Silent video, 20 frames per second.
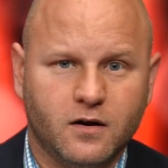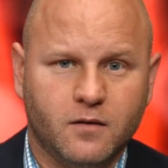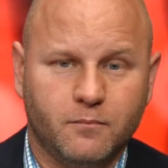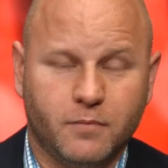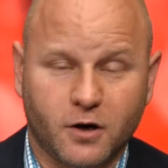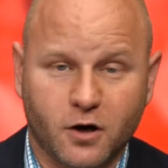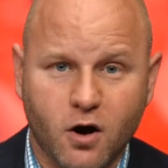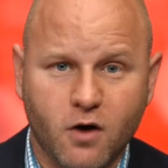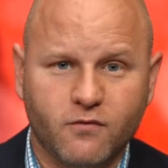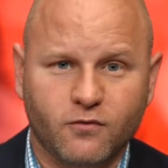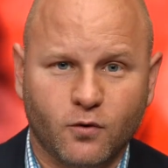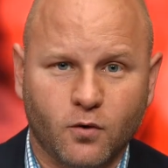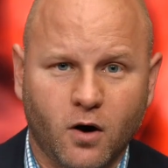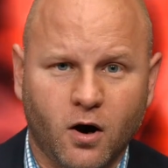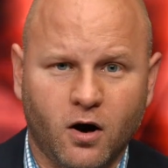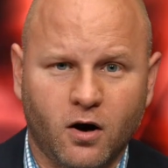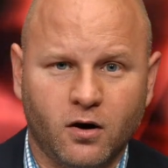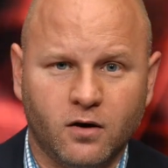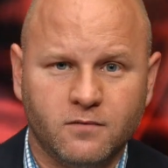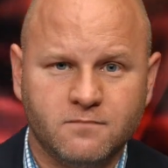but
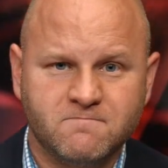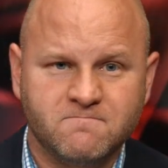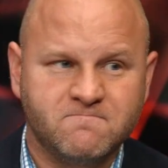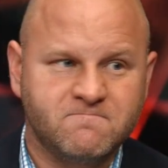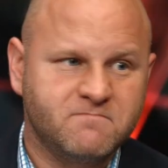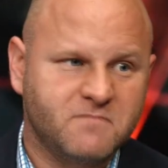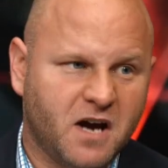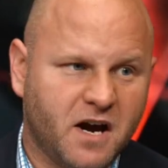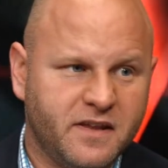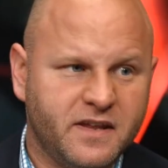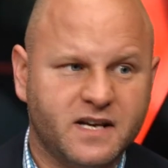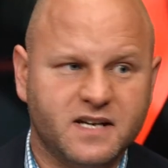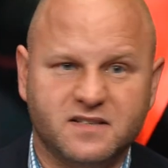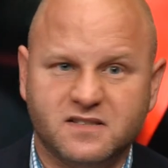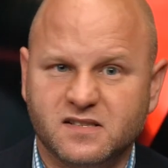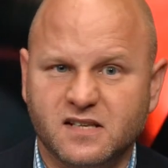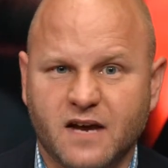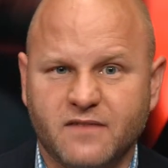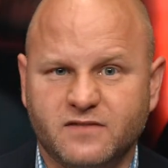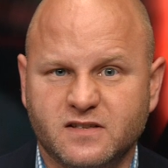overall, I think
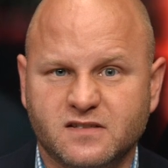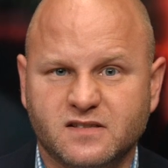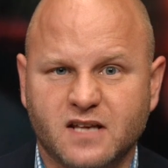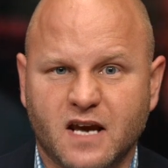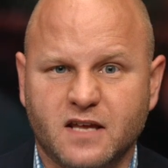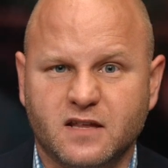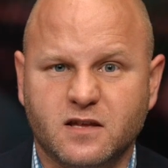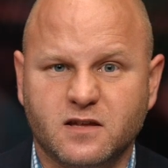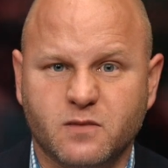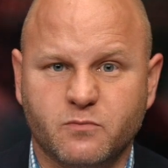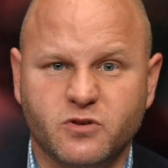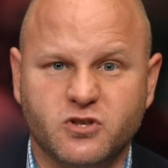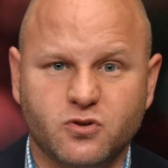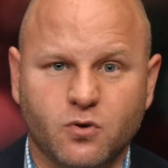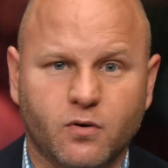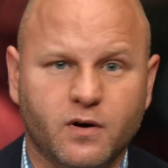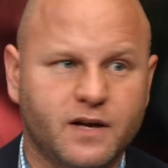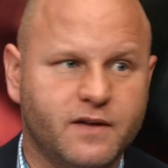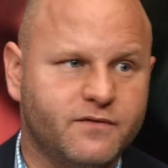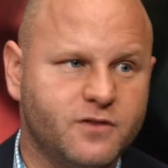it's safe to say that the
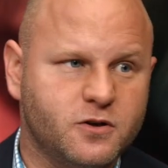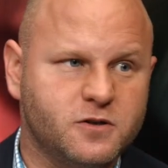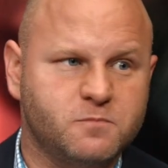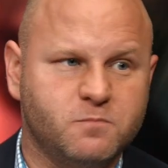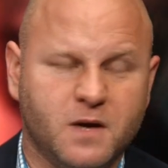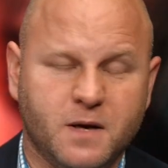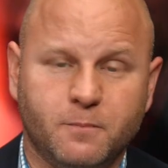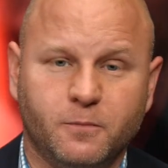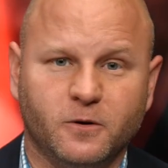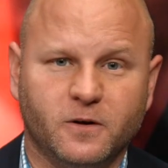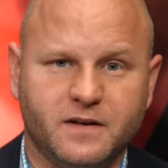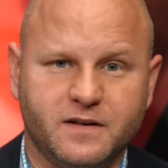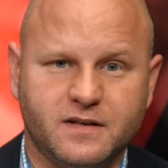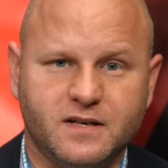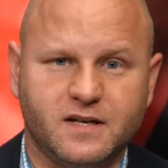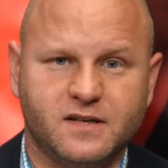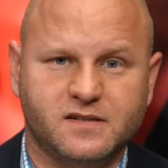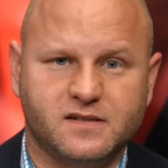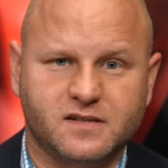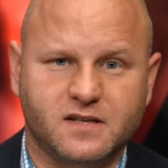majority of those people in
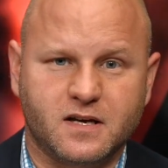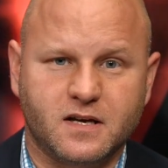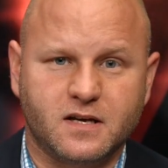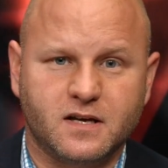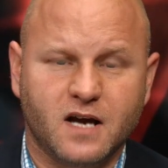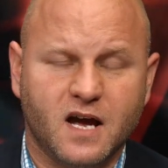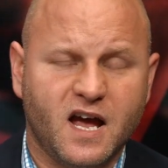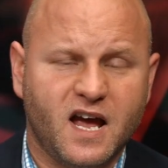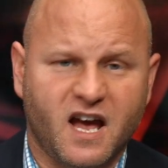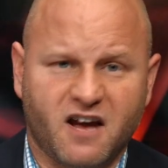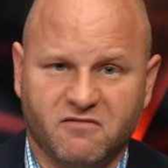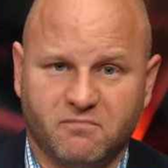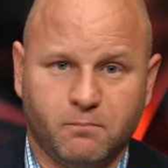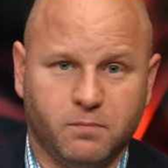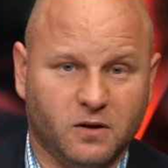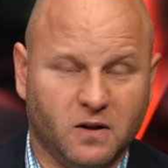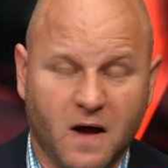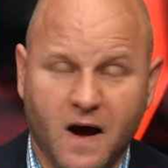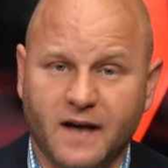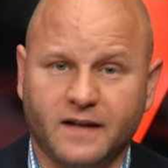D C have
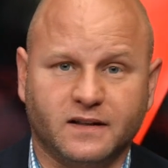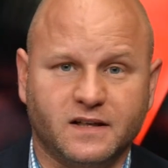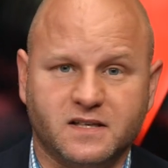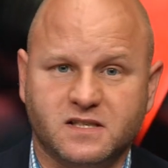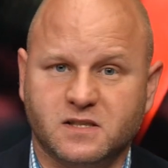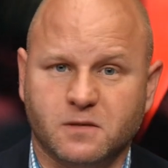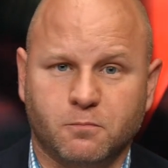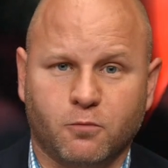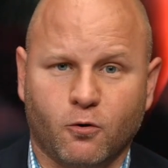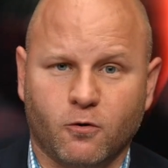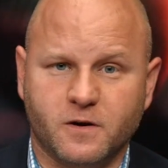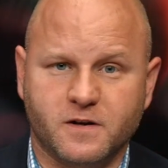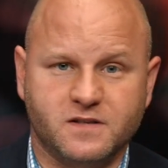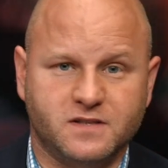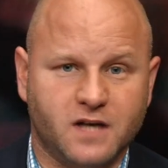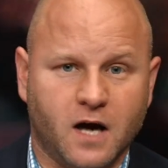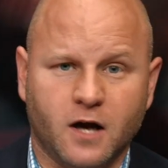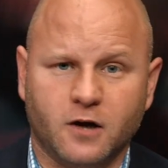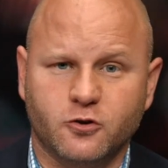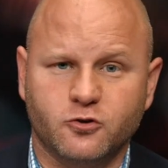blindly
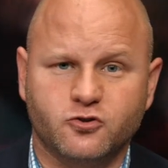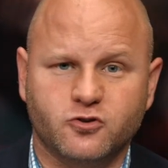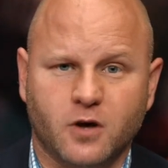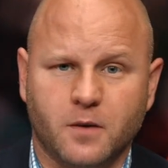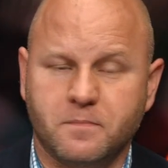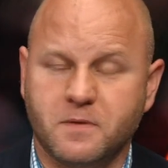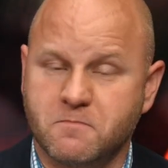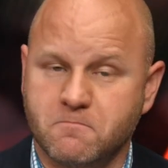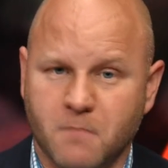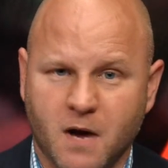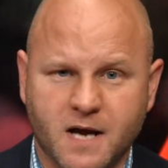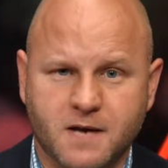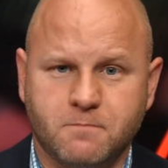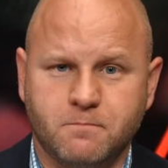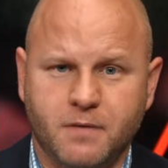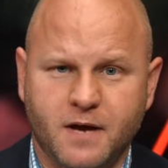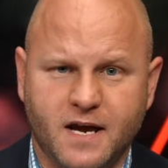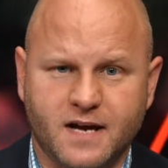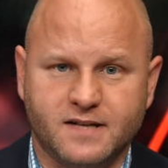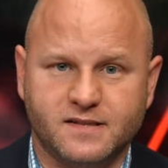supported Donald Trump and
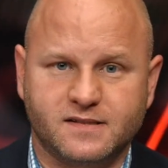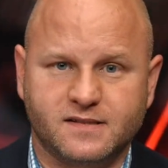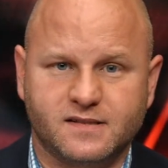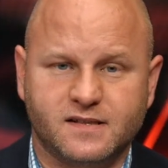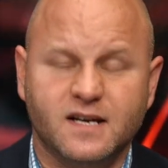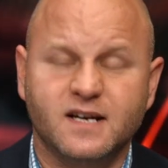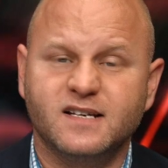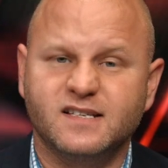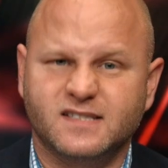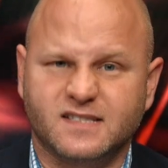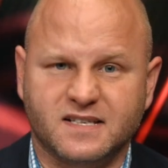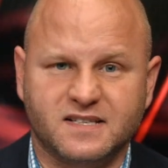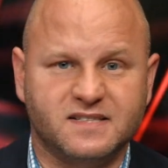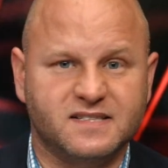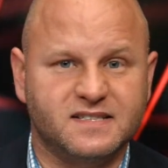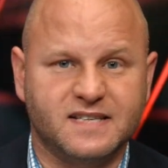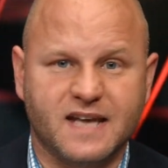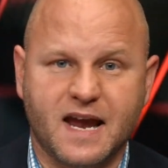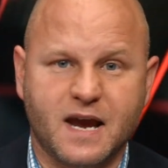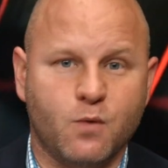Mike Pence
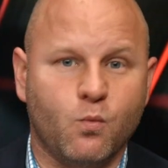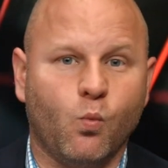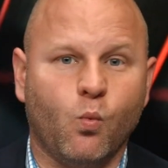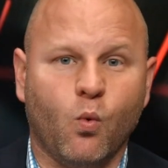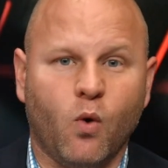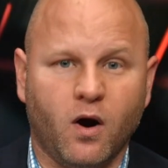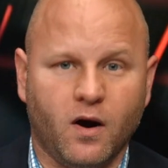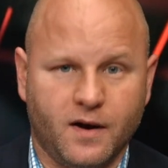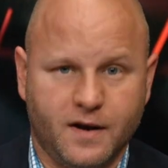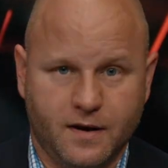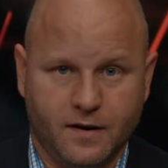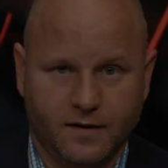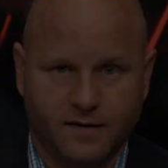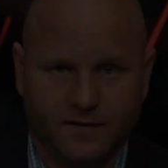since day one.